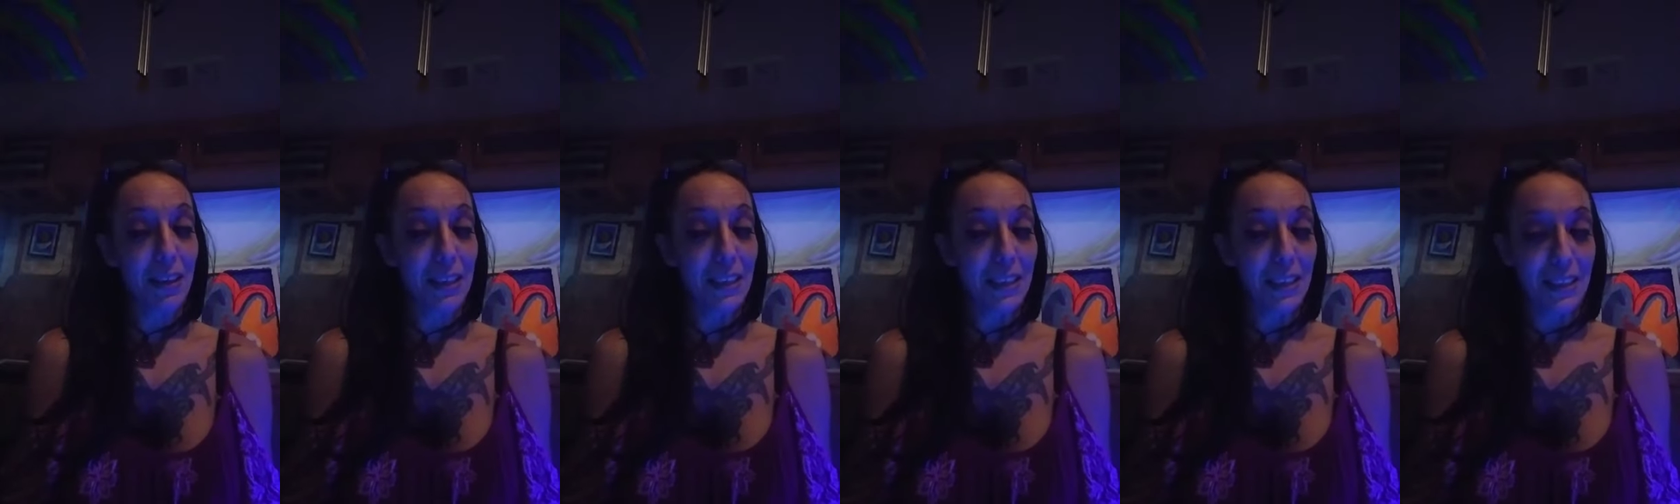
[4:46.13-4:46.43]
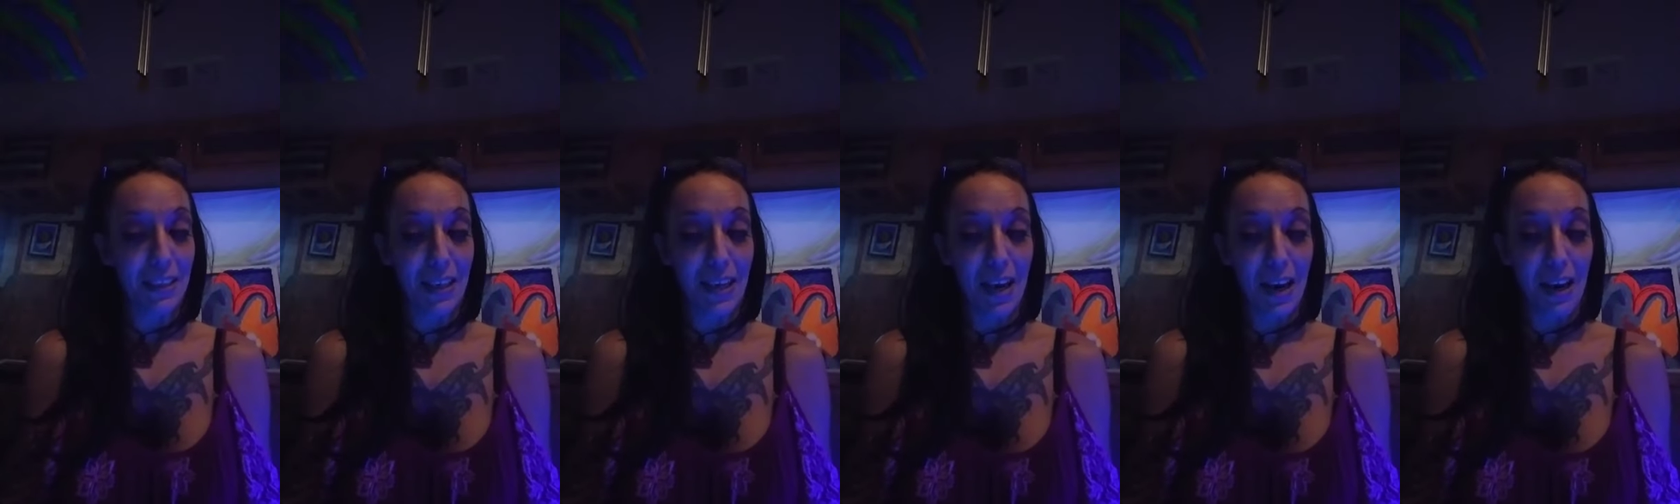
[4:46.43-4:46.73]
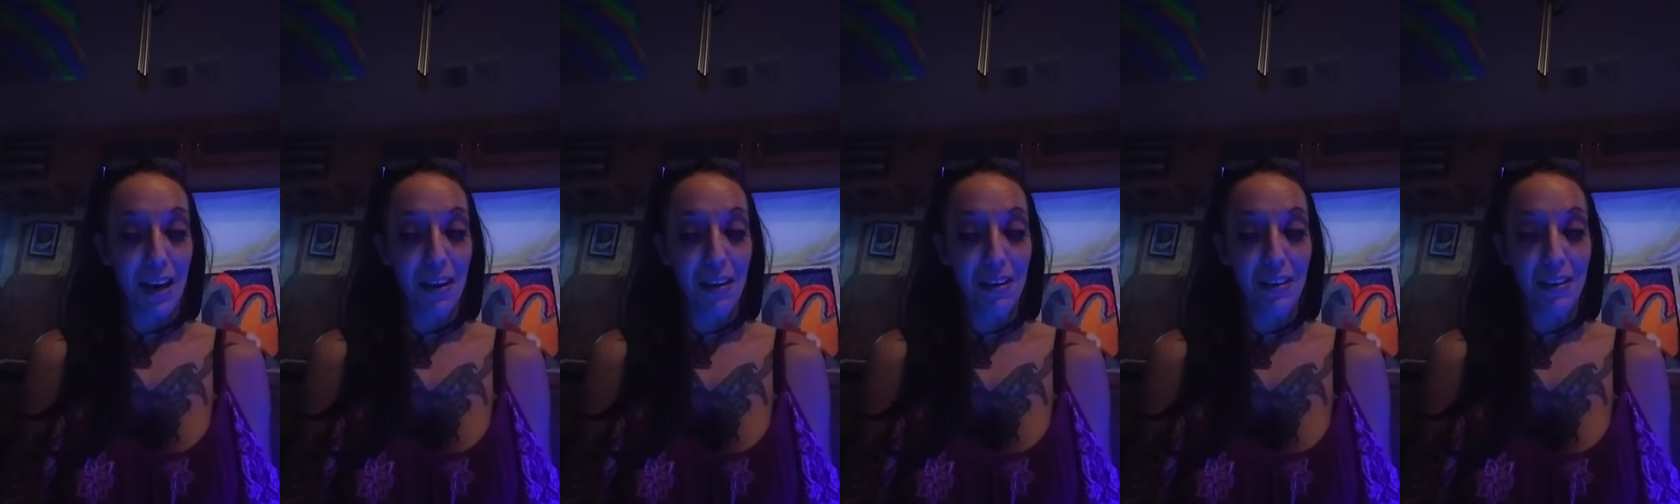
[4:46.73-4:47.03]
least
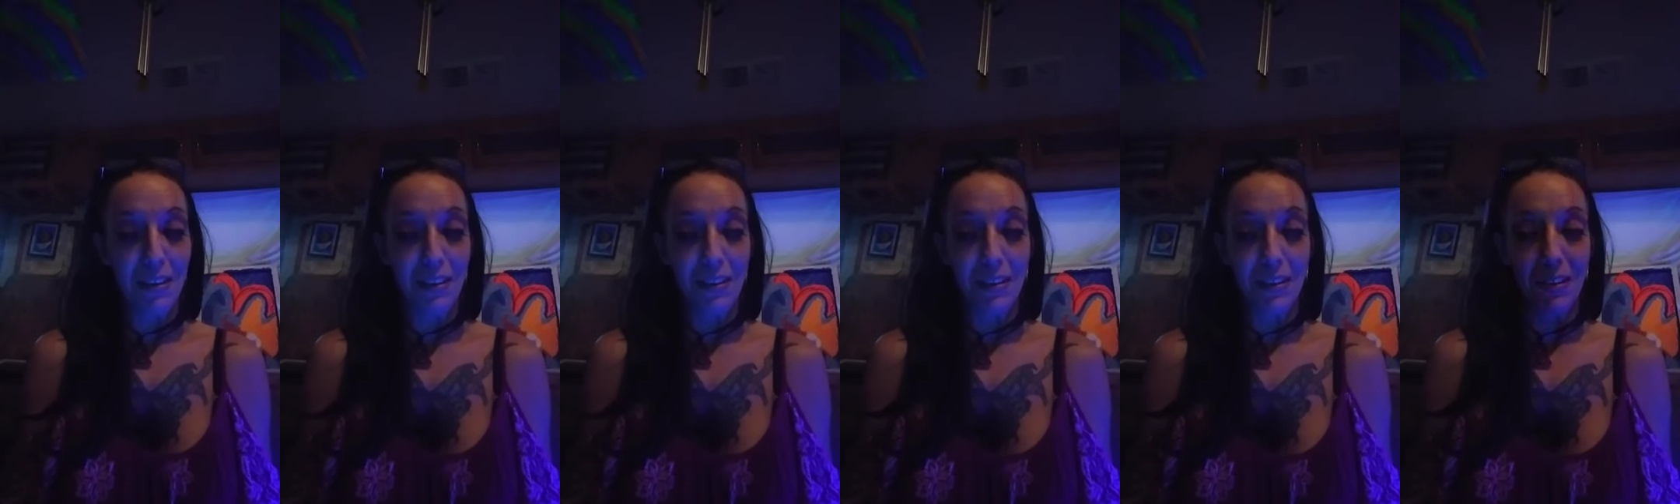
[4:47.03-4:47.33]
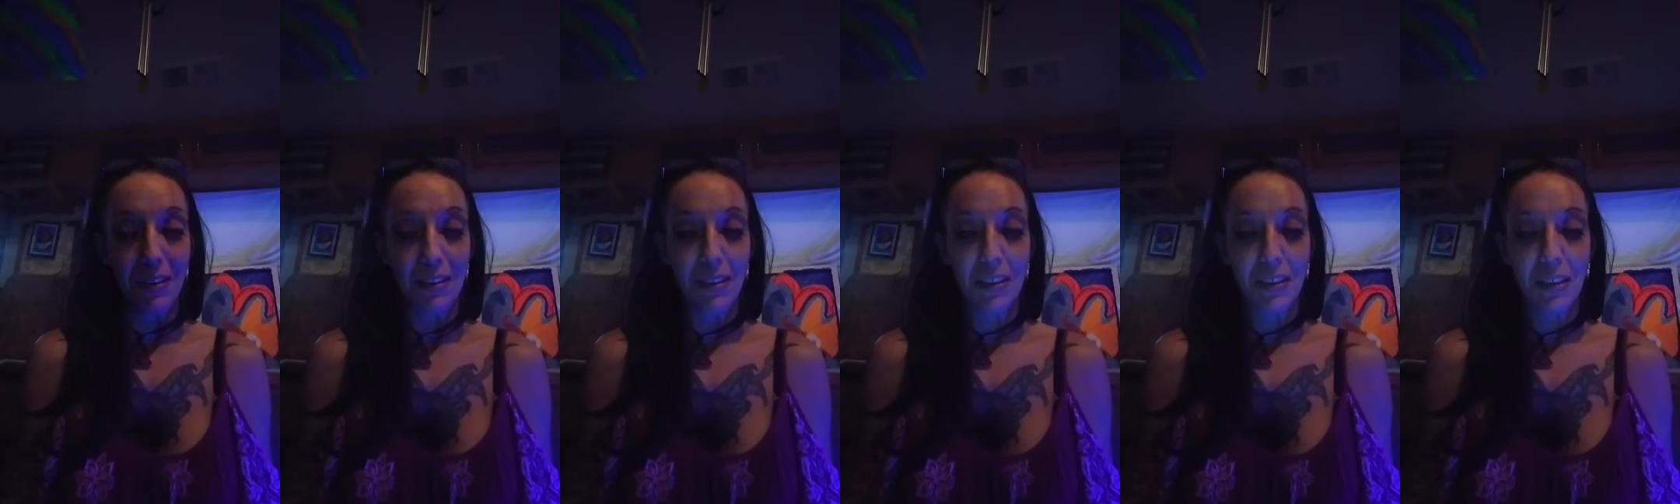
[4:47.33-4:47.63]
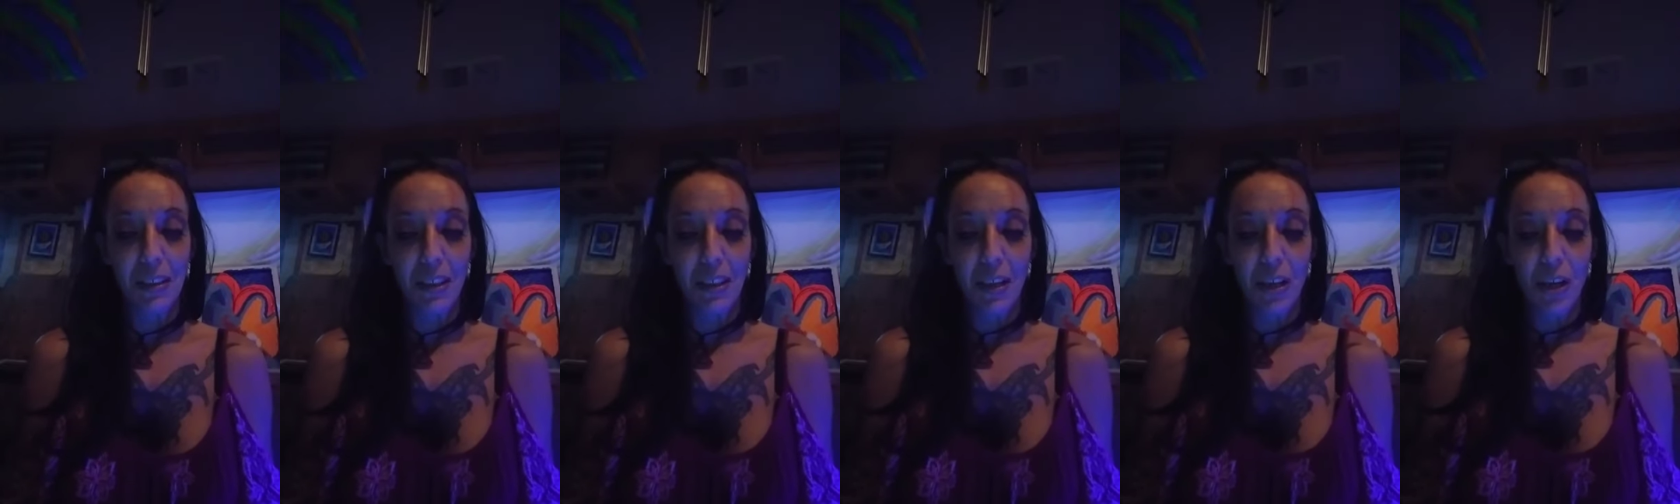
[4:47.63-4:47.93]
today,
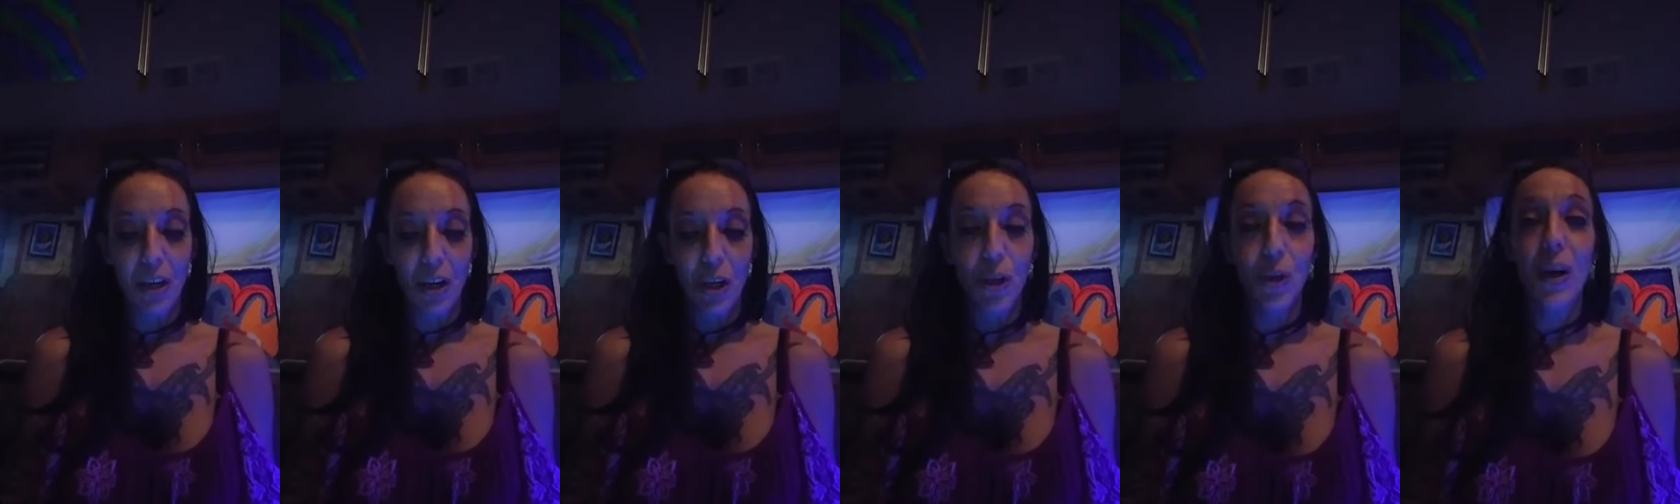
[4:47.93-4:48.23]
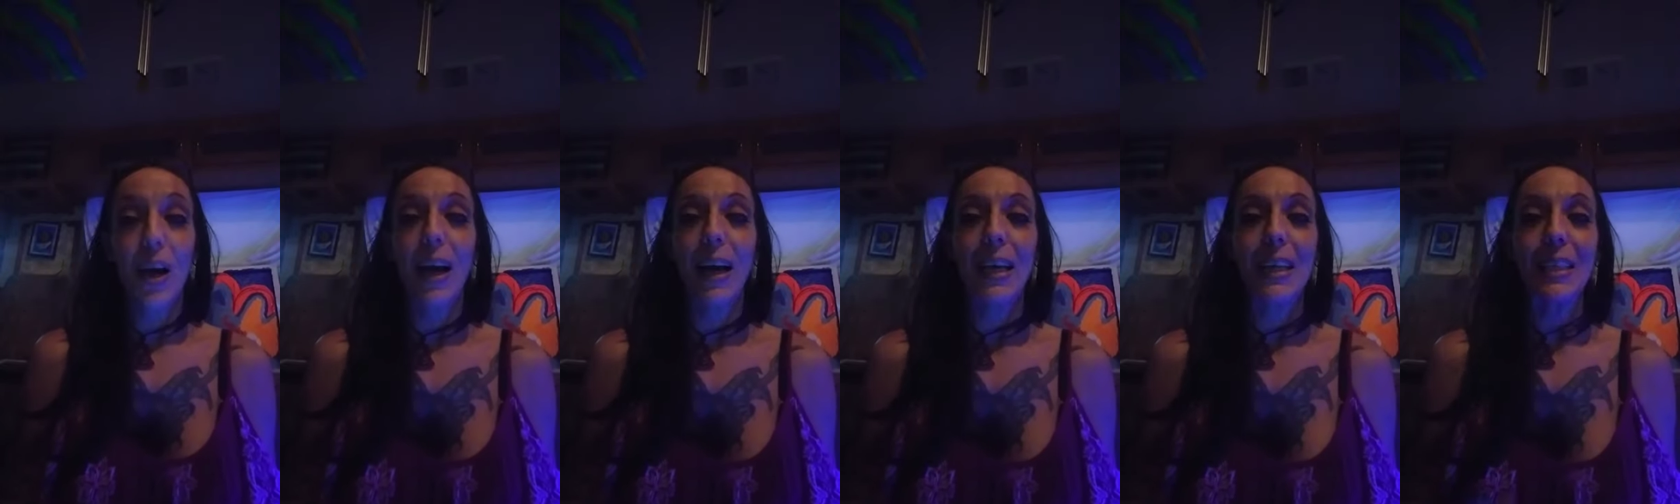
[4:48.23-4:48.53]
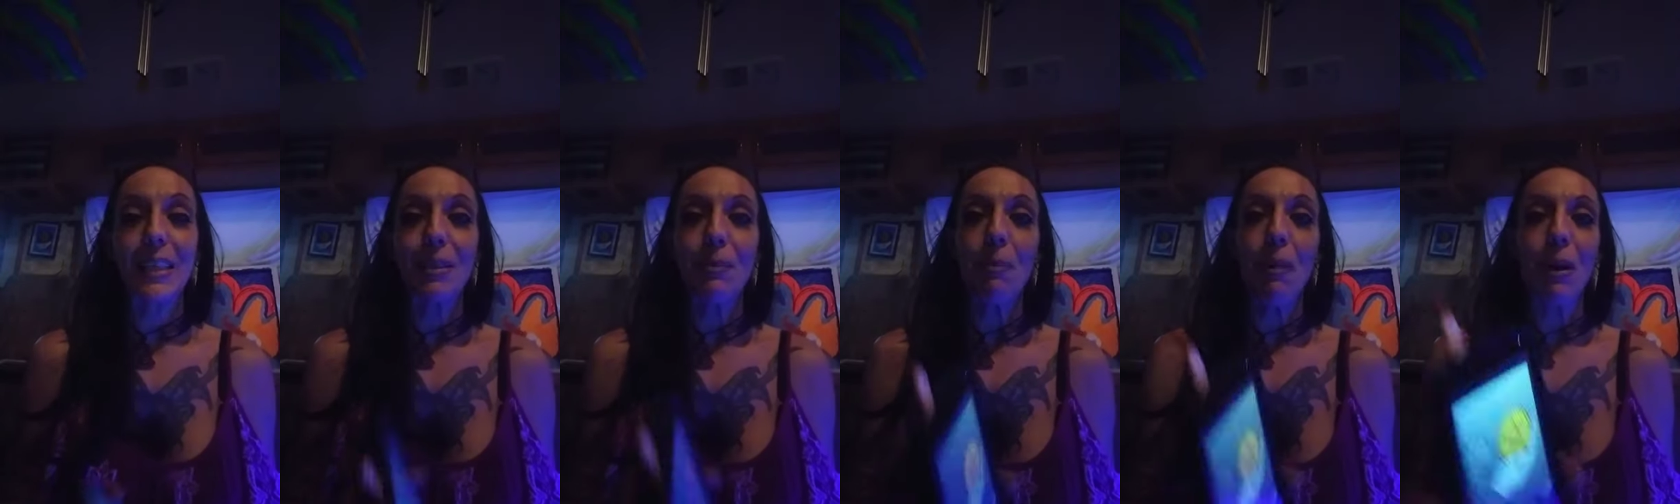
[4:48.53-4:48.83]
you got
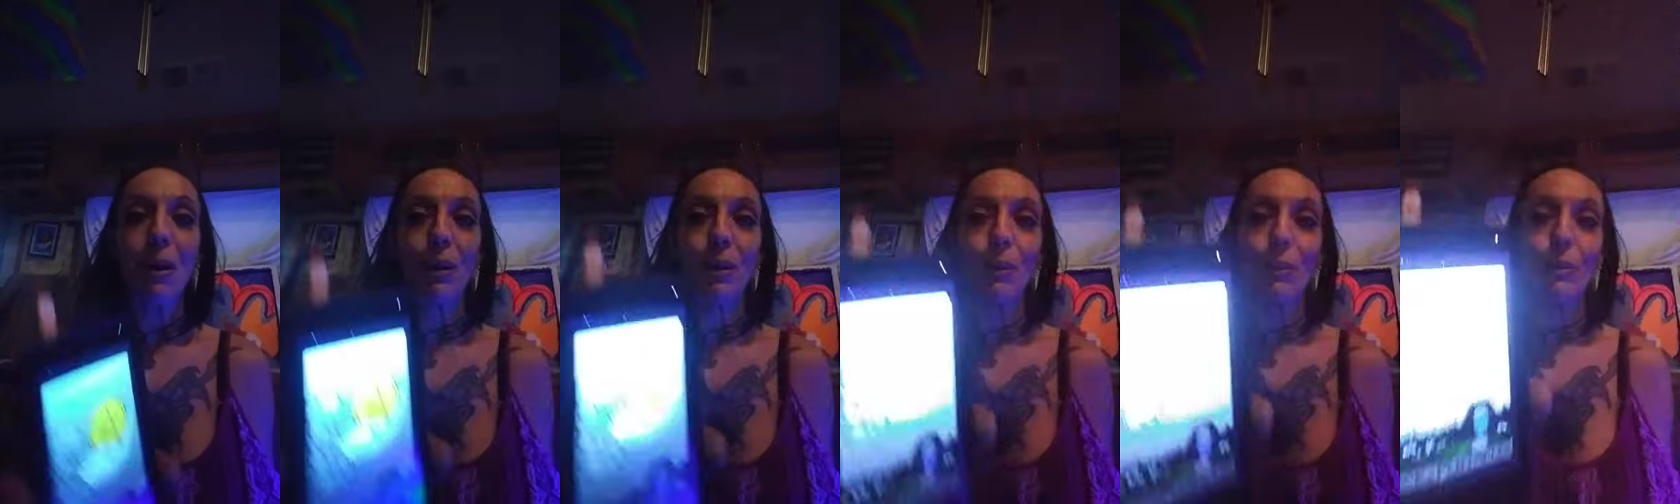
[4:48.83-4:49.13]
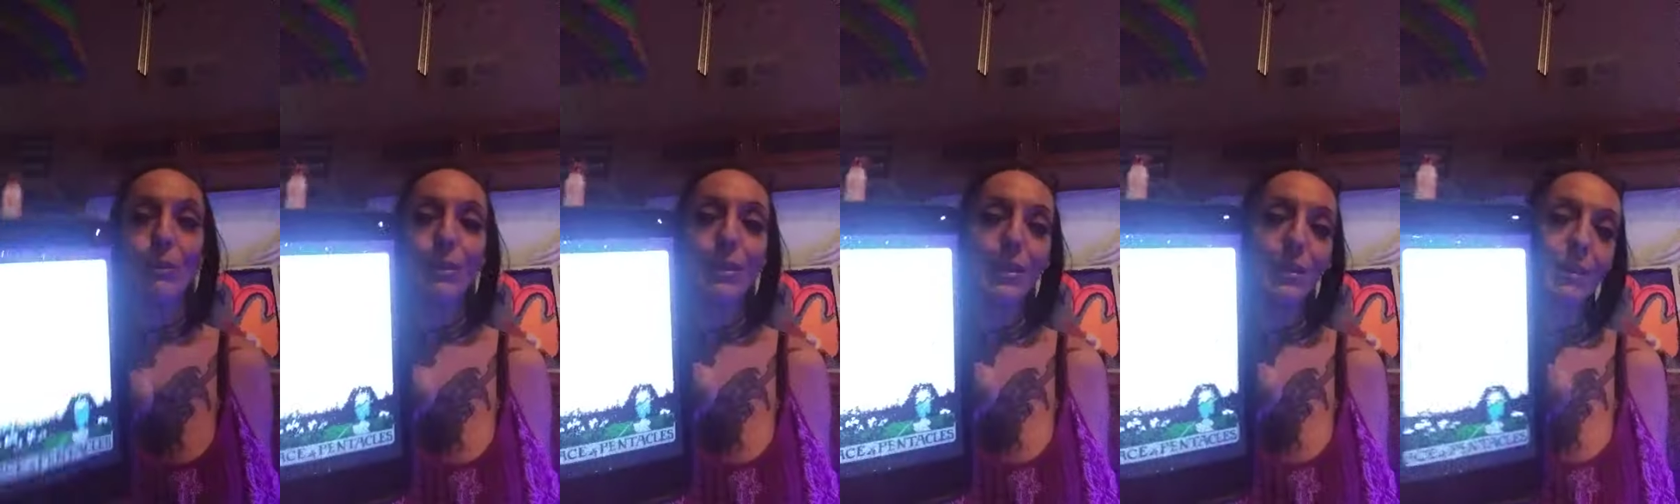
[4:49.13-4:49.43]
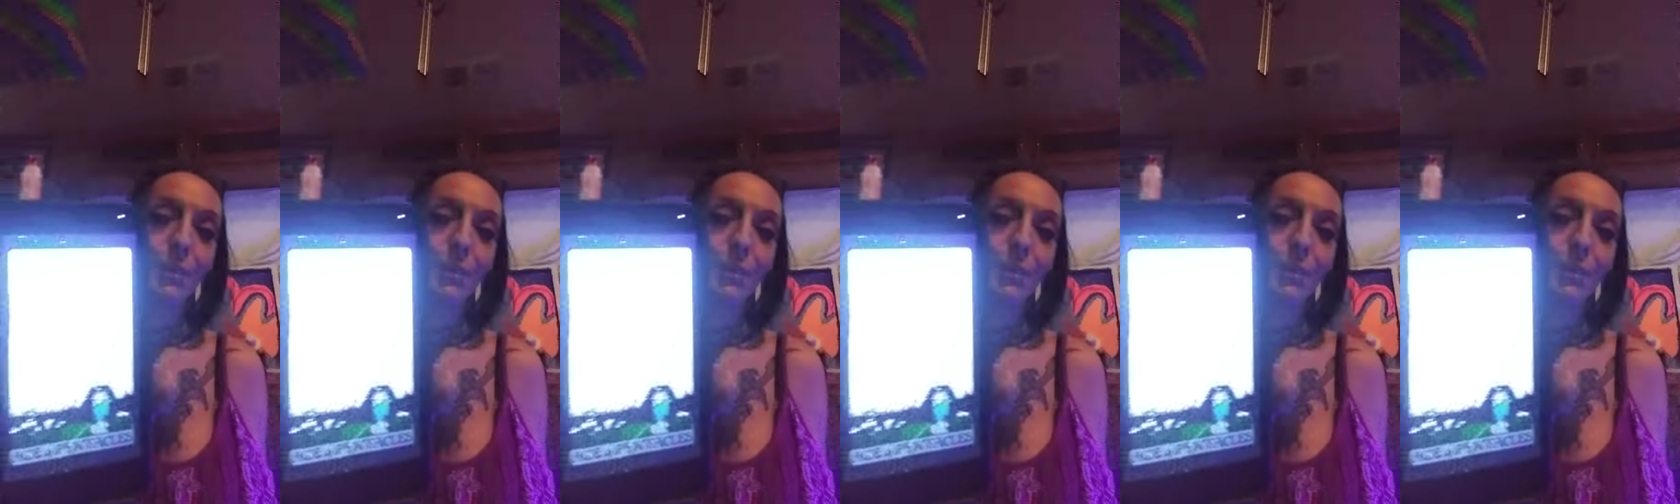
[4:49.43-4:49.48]
Ace of Pentacles.